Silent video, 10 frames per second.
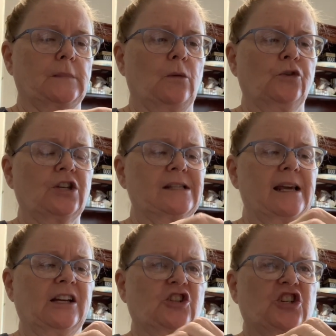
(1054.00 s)
which is
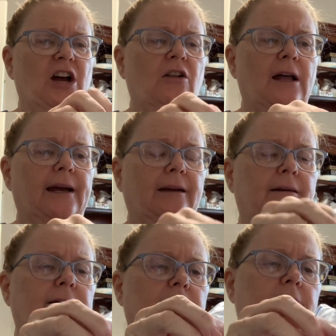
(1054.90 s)
like a
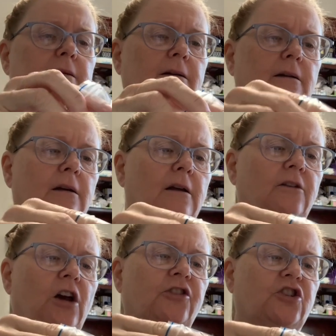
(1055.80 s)
gel-like
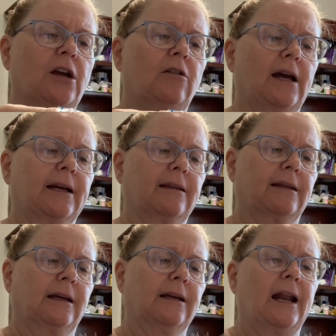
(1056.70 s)

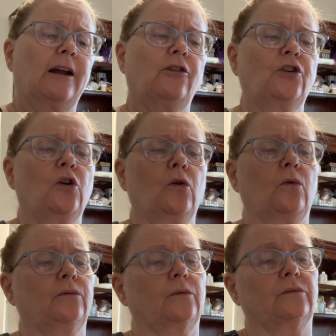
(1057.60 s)
thing. And I don't
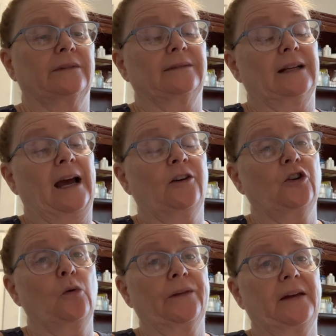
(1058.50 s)
know
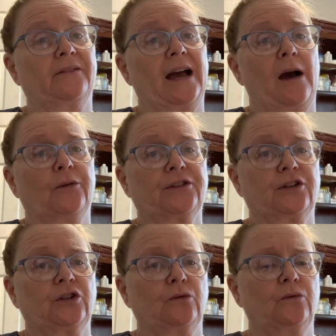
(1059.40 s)
what they've got with the
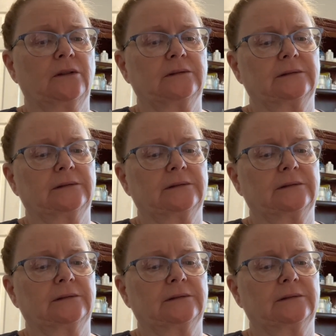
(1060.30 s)
new